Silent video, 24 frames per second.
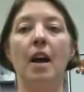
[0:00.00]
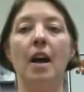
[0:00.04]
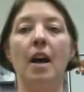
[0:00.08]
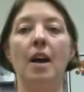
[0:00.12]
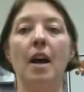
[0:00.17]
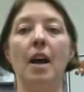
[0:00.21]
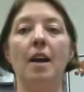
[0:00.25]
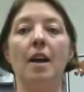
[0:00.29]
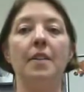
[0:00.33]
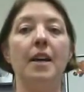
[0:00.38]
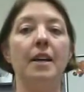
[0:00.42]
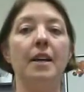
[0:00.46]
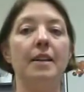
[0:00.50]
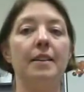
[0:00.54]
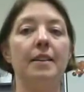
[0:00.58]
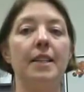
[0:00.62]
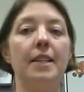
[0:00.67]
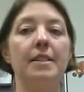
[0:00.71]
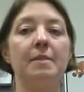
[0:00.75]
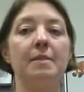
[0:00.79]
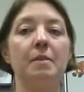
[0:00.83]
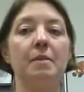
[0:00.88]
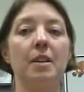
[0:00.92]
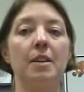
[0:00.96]
And
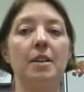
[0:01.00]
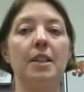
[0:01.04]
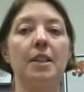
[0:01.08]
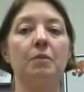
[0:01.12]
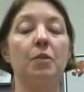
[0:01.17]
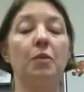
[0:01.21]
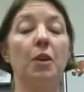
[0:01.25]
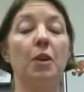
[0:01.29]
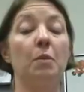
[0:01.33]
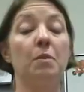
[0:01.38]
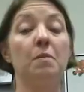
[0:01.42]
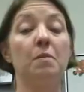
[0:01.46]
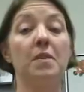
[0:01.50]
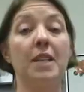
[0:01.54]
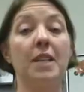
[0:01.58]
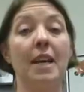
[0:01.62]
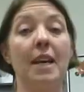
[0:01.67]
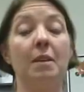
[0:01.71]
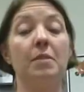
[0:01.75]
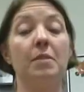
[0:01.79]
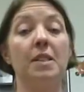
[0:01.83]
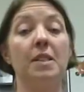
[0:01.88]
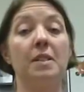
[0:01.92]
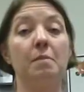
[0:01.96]
these learning problems
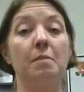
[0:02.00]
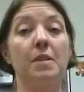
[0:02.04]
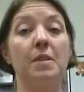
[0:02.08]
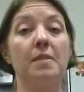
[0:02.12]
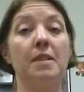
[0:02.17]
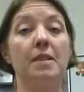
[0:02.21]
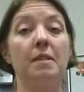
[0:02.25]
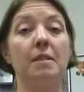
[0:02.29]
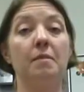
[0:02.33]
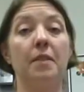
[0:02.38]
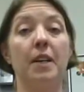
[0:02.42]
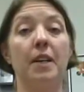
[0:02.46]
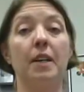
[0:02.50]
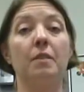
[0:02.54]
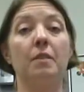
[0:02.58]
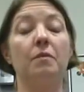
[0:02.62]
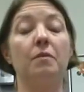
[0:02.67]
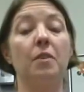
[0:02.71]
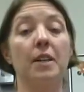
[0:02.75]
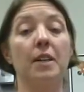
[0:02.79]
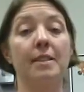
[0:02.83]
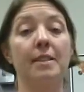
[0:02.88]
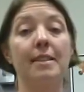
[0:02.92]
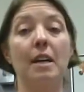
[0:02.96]
can be specific.
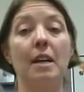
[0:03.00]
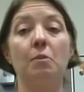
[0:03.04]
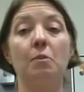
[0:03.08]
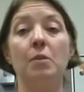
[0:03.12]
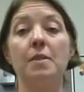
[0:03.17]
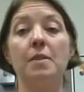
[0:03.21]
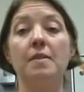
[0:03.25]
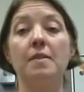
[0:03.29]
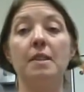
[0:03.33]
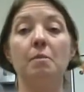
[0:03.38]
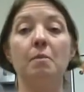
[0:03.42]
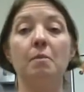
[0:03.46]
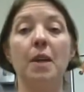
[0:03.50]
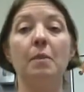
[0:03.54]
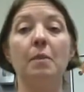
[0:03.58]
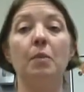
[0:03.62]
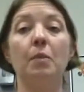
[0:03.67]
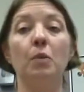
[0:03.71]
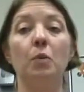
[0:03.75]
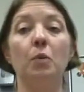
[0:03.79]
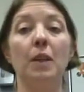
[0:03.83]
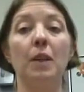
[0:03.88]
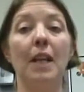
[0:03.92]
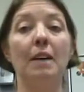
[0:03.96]
For example, some
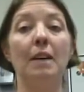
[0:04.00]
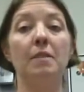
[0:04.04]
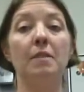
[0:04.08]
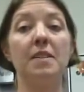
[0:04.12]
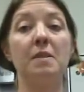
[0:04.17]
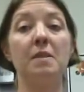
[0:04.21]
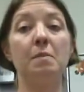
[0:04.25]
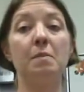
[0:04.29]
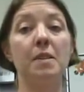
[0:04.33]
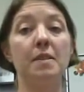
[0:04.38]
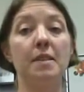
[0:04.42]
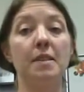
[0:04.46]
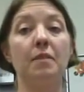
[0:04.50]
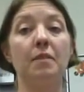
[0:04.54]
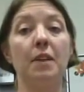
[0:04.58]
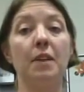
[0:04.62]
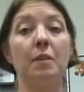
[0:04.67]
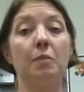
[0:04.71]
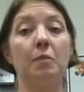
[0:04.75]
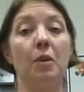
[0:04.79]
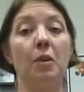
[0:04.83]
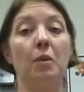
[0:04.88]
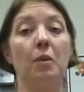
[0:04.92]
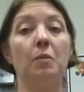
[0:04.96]
people will have a
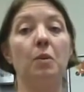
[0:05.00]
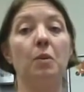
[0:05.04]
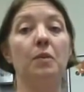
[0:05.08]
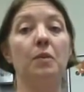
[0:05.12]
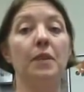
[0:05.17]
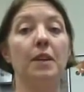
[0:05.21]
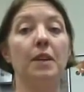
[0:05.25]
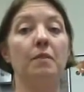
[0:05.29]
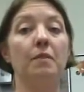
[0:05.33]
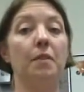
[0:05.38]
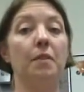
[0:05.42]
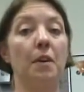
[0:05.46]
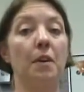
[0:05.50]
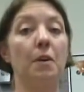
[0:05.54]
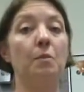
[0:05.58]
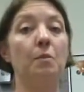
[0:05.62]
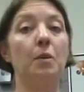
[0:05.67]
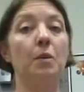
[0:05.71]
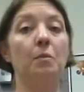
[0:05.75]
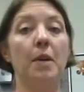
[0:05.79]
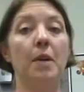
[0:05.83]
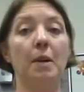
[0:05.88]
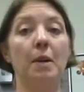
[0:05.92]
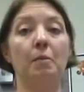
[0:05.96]
specific problem with their
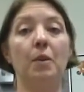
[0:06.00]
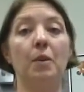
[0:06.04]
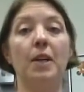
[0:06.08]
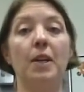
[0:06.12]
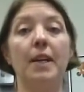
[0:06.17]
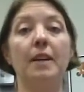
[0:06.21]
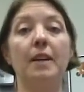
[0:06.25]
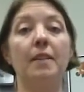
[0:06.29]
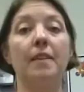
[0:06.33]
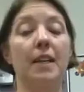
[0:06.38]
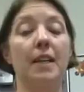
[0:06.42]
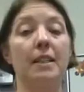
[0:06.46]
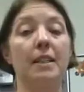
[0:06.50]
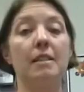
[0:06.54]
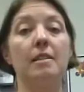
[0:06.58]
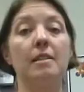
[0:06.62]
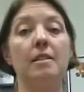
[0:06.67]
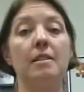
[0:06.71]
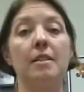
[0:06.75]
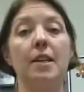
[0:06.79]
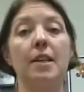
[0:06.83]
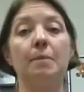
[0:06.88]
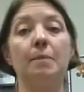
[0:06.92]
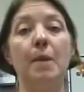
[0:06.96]
verbal memory, that
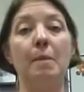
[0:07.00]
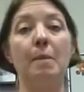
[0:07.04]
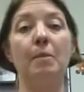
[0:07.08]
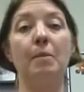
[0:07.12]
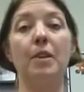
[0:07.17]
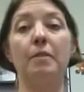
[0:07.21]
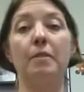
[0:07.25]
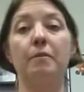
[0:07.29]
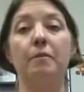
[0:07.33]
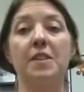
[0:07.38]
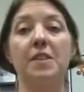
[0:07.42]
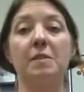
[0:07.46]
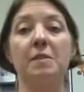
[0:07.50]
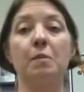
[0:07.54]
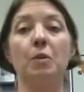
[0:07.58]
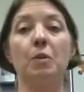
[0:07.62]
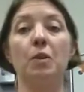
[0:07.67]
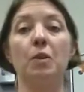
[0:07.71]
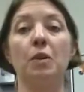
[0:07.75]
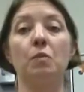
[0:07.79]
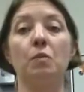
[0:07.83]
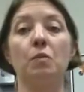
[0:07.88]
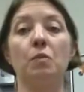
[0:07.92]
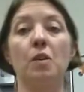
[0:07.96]
is, their memory for
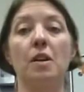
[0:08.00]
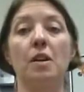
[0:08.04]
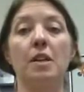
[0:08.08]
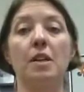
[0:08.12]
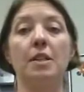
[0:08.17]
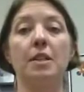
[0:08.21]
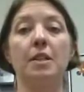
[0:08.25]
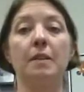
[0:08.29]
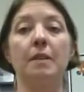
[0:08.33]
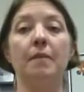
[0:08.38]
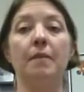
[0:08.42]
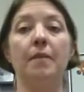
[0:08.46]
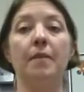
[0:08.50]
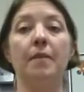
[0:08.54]
spoken word.